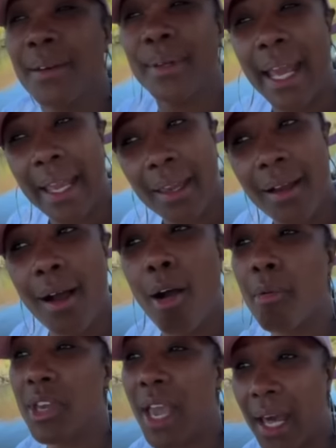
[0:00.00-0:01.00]
But then when they get
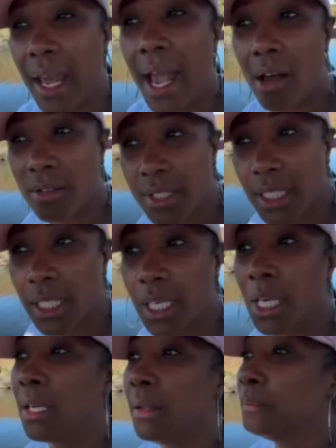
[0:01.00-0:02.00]
home, you had a house
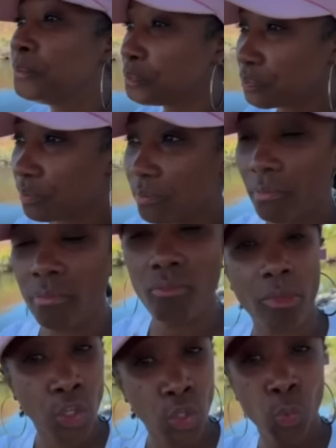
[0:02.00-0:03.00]
clean,
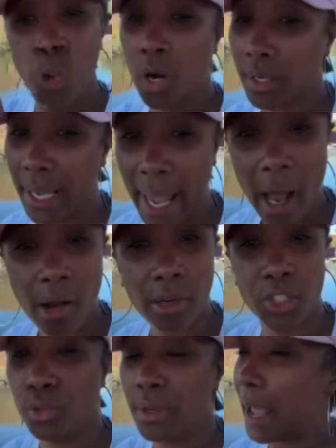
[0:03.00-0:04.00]
you work
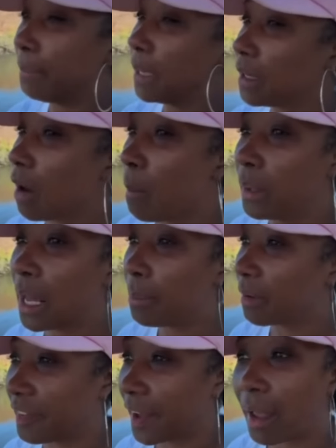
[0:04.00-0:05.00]
out because you can't be no
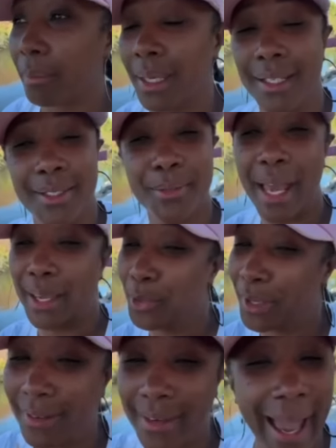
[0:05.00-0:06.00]
blubber fat bitch. That
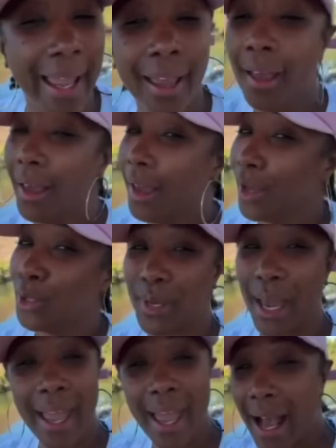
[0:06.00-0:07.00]
you, you can't
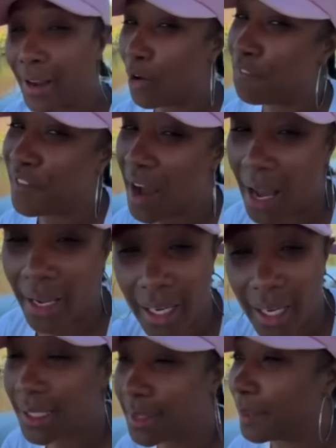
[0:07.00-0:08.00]
you can't have no fine
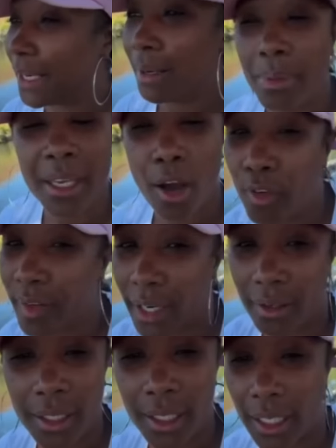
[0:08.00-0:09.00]
husband and be over
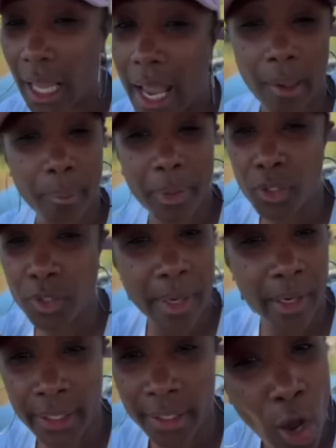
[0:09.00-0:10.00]
there looking like
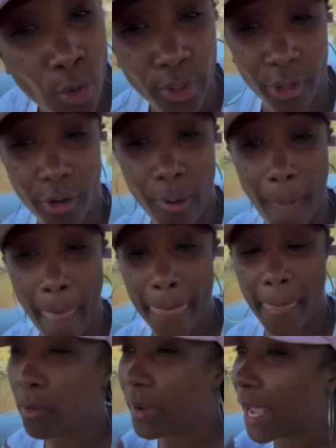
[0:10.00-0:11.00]
Pillsbury Dough Girl.
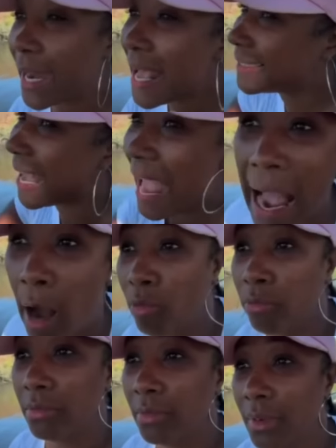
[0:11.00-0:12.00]
Okay, that's
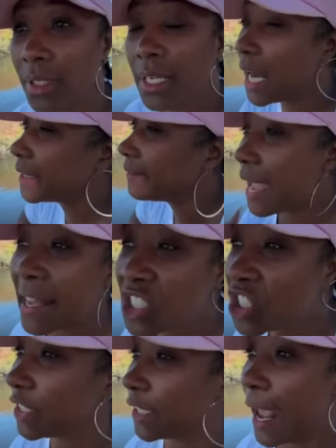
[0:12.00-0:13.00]
out. Cut
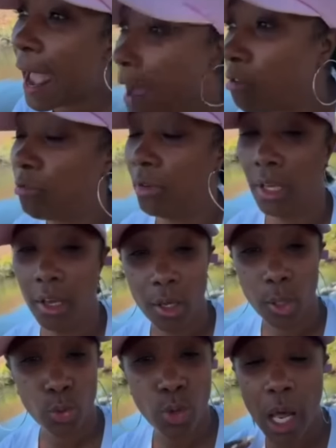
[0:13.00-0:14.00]
that shit out.
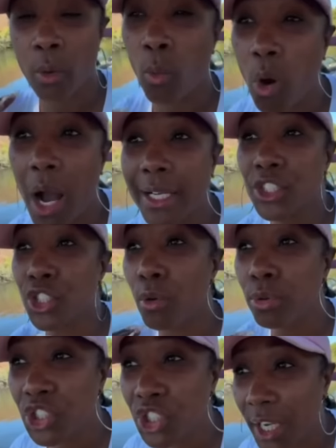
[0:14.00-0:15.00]
You gotta watch
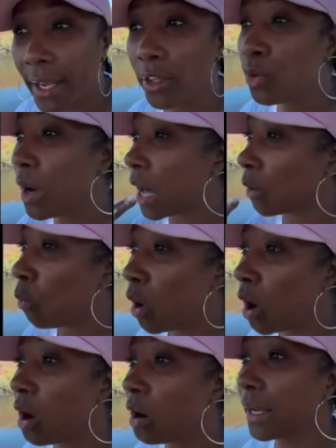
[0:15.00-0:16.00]
your shit. You gotta
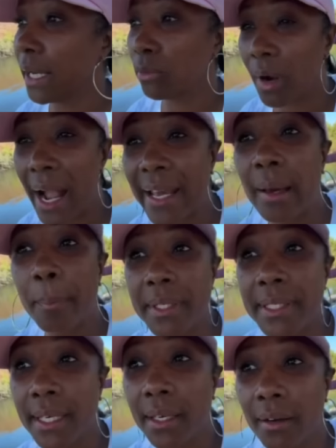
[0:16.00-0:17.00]
walk right
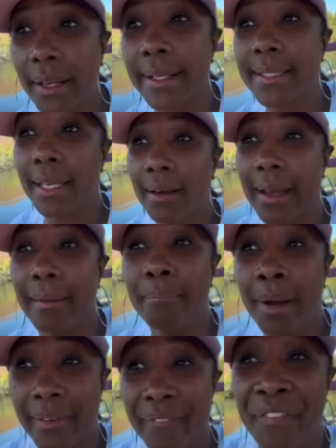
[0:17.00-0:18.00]
up until they tell that
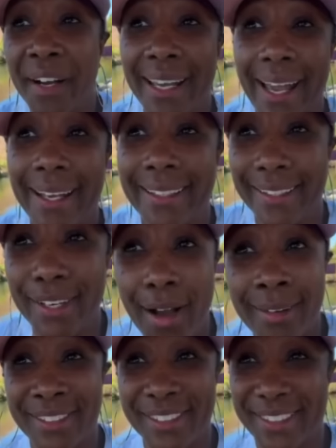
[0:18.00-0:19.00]
motherfucker at the
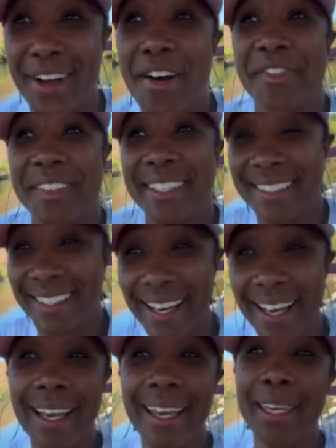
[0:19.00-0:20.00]
doctor's office
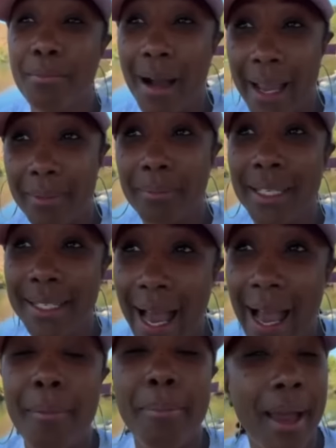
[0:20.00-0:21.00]
he might be
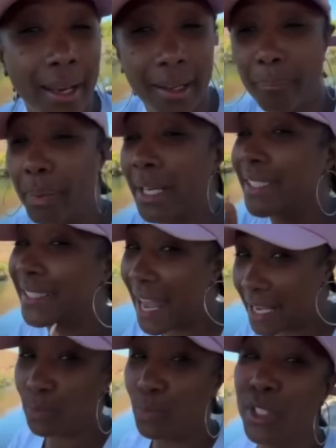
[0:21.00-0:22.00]
diabetic. Bitch,
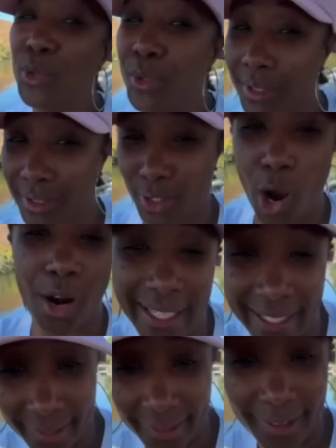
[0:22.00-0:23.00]
that's when you can
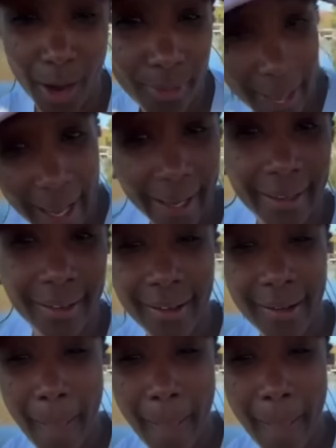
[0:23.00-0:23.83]
start eating. Okay.